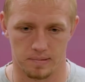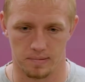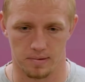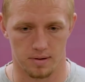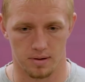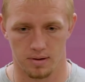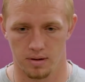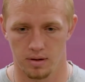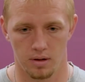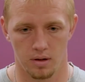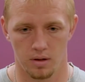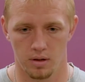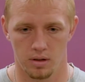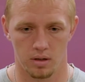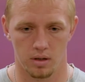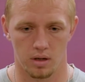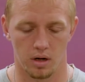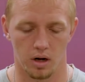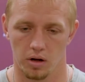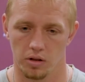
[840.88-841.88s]
for,
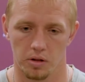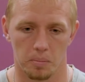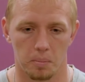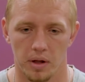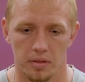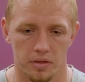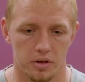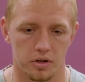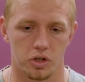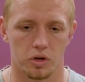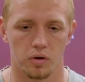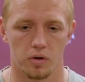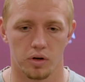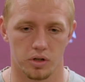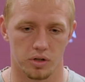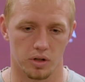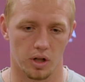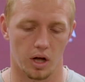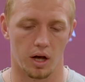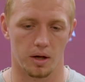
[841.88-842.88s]
you know, the month of June
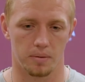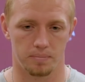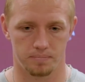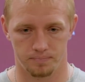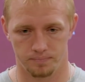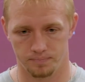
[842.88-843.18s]
and July.